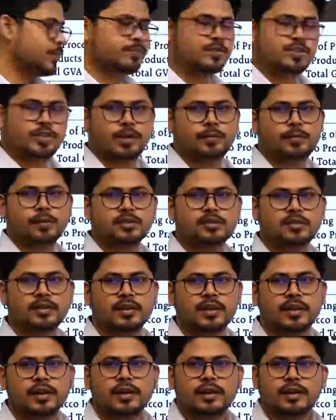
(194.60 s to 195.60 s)
staples.
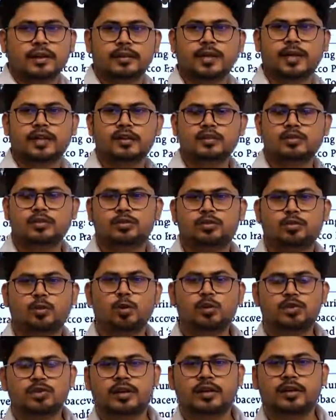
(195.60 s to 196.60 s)
That is
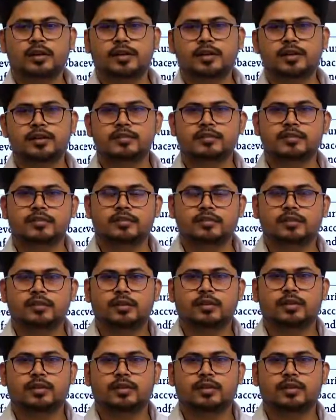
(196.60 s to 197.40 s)
those countries